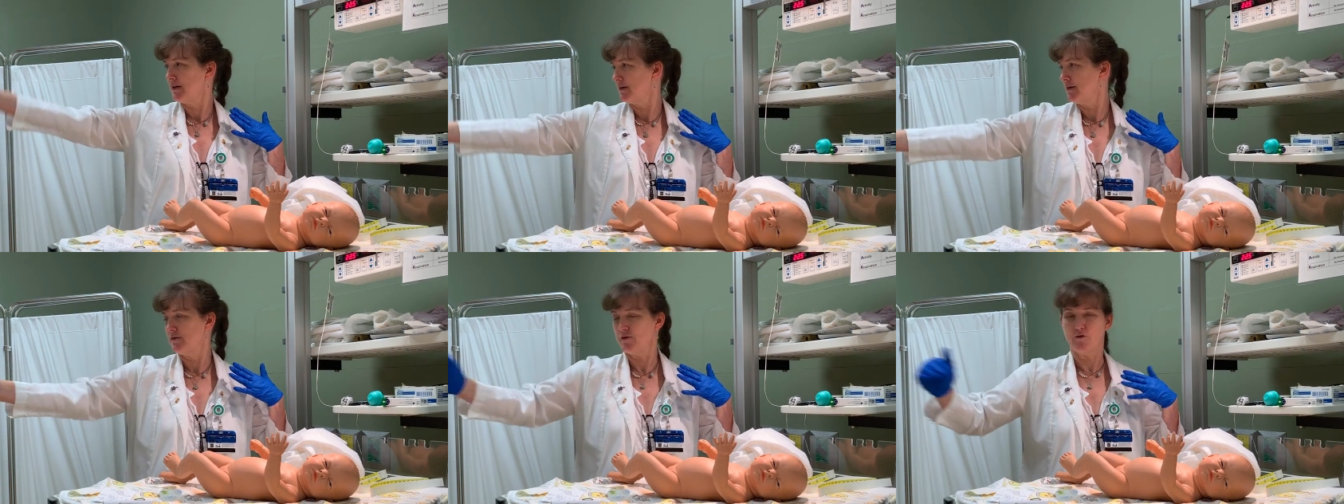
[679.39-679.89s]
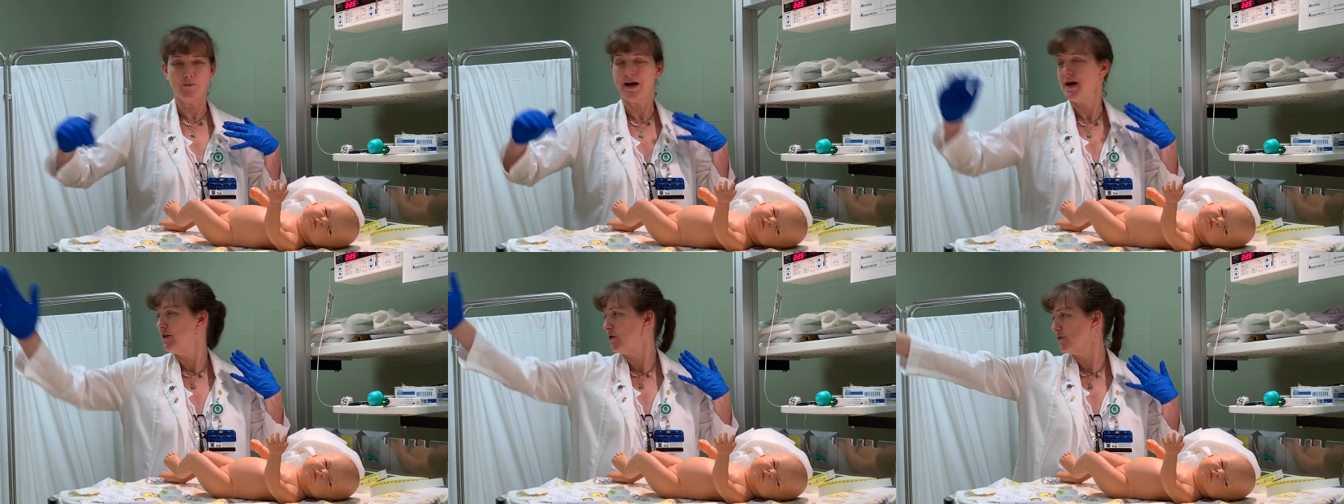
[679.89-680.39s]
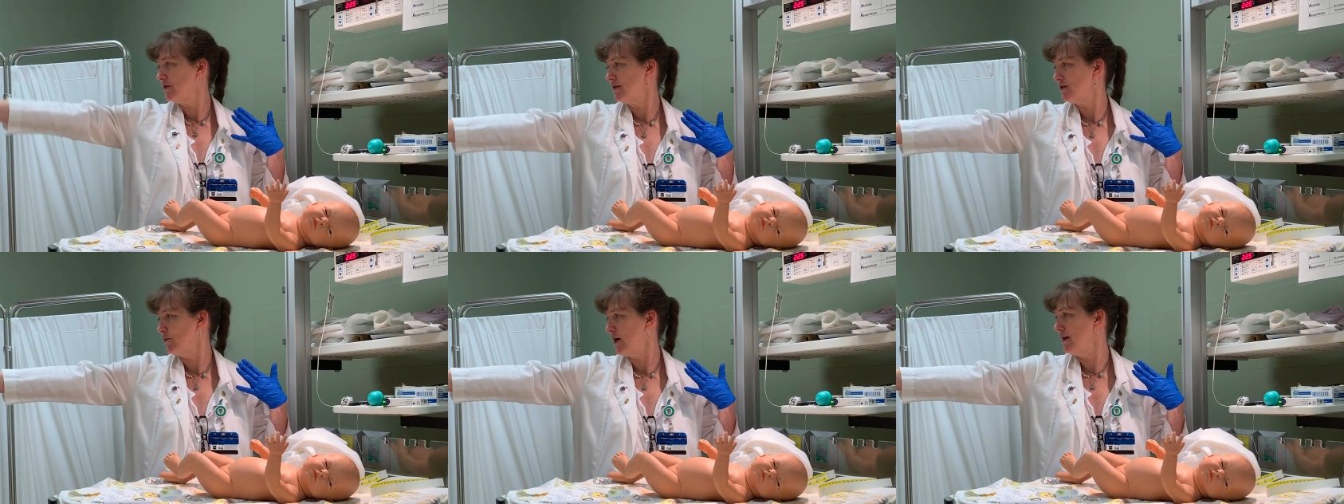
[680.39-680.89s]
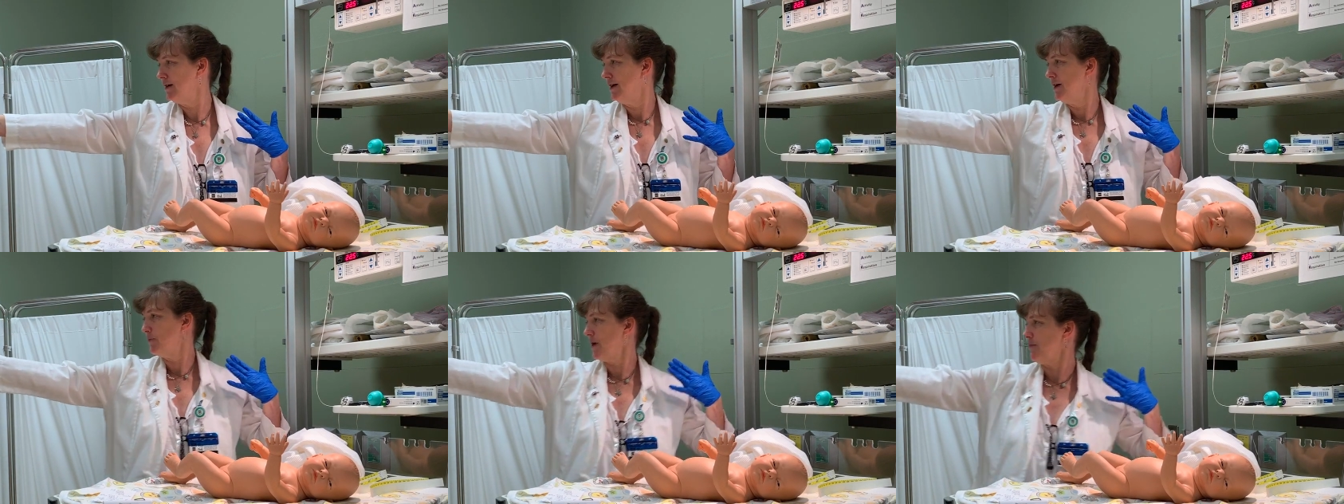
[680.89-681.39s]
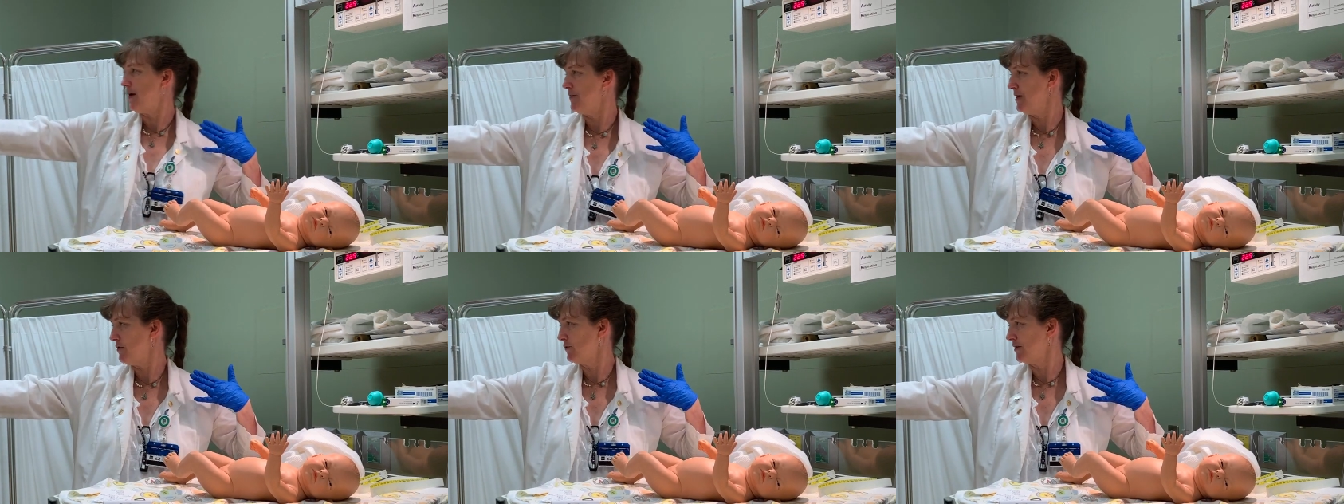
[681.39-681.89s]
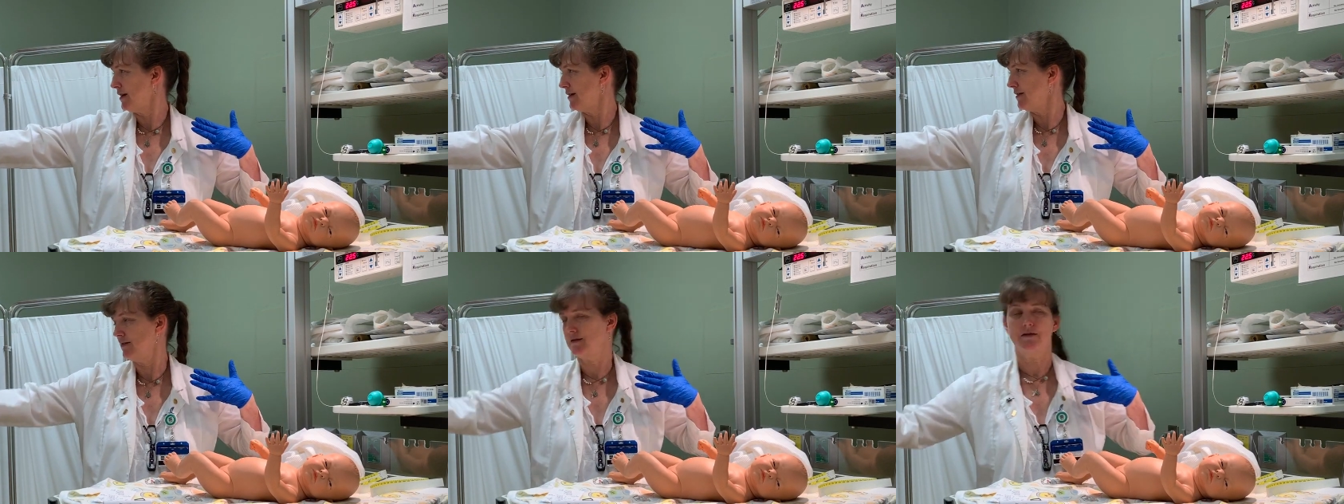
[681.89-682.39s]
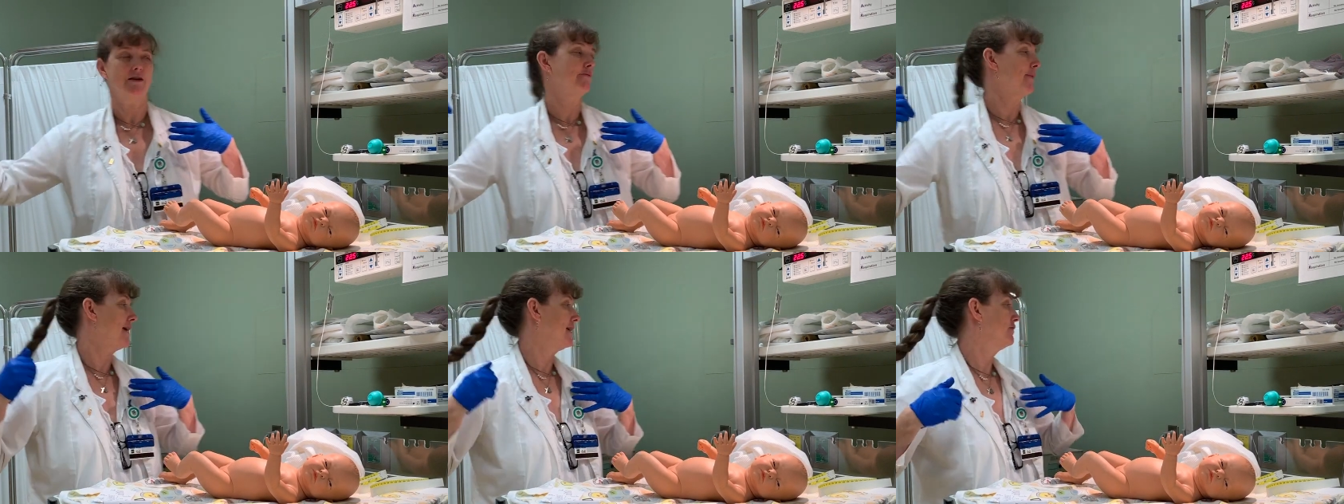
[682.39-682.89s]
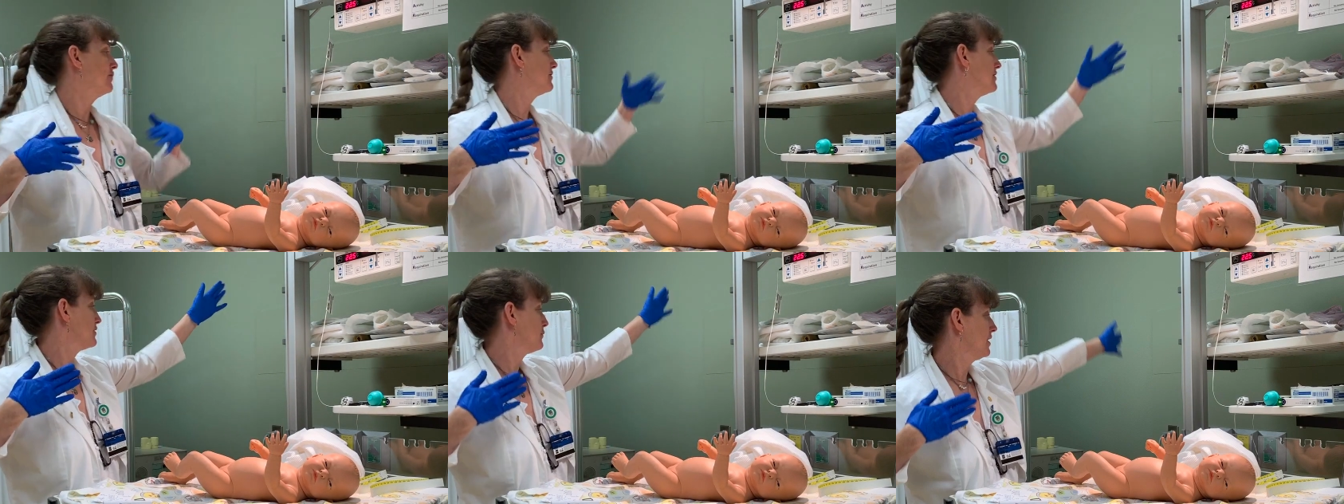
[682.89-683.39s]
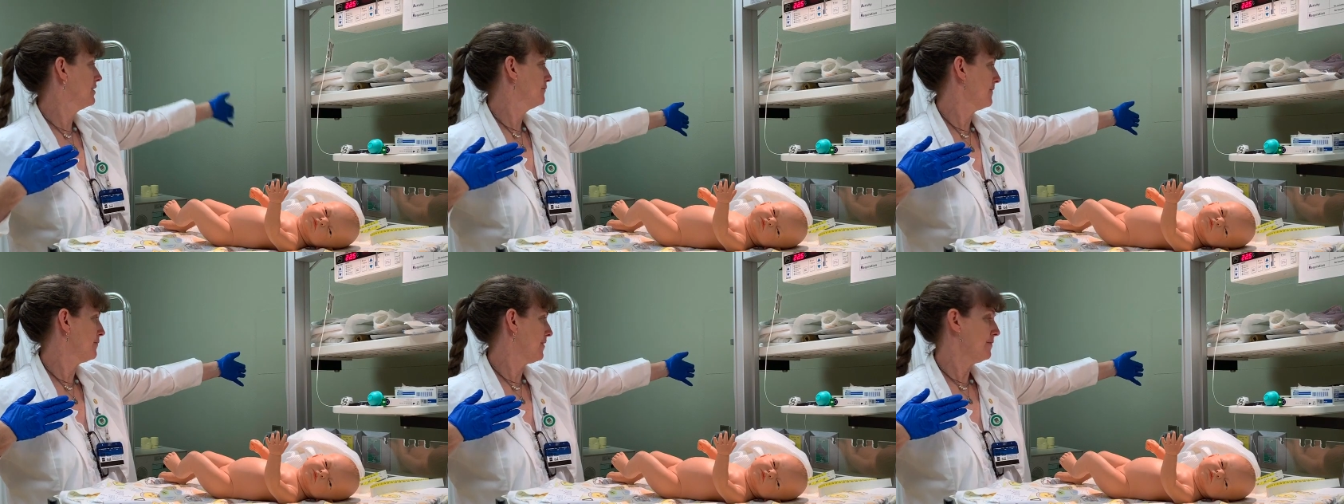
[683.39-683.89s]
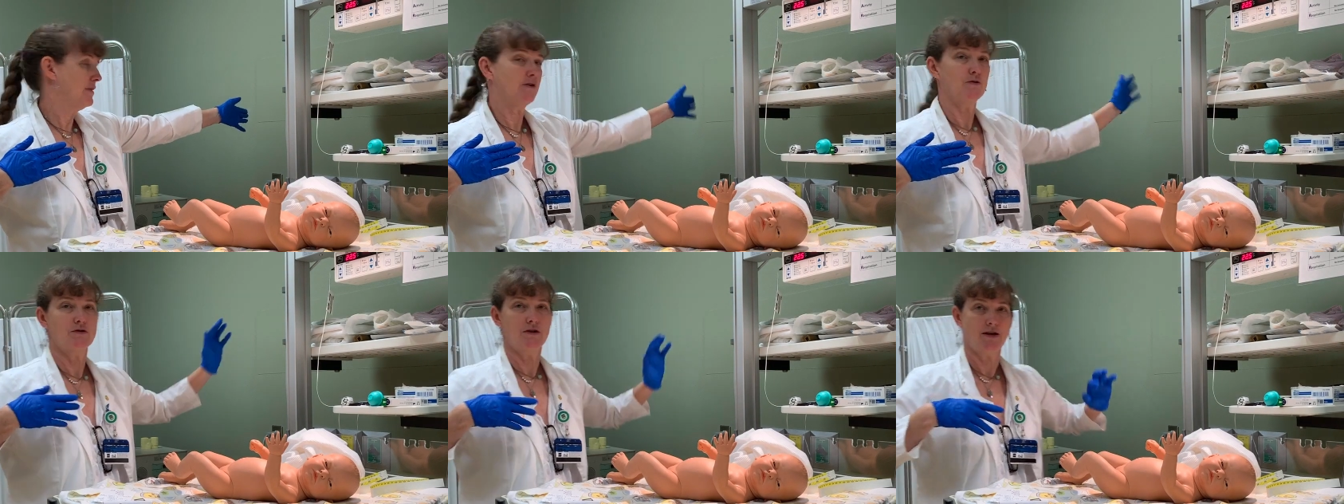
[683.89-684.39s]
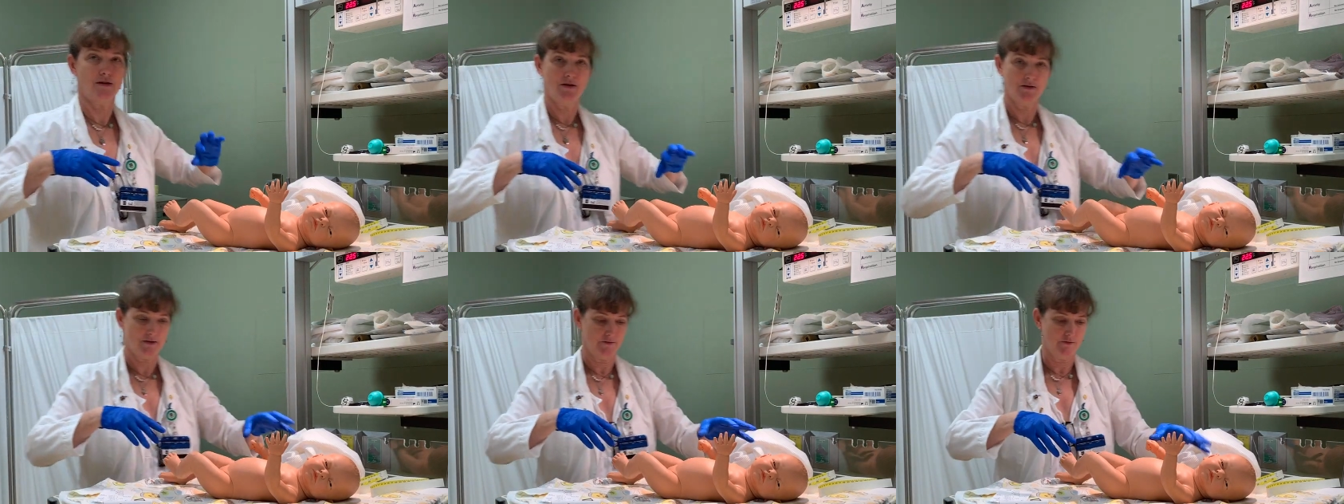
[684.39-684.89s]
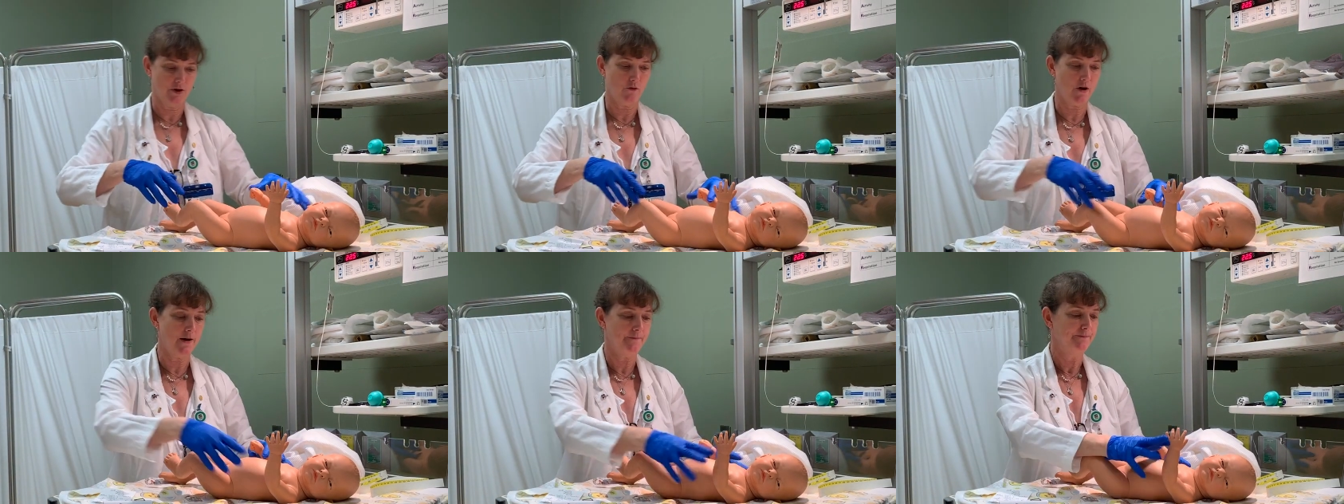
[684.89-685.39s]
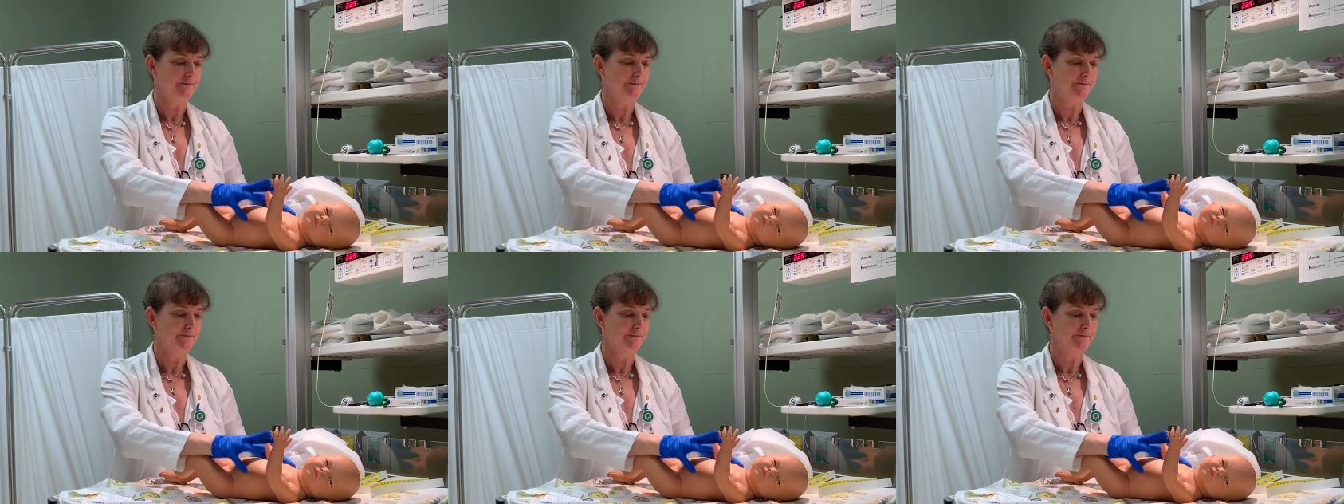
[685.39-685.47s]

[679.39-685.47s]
So if my head goes this way, my baby goes like this. If my head goes this way, my baby goes like this, okay?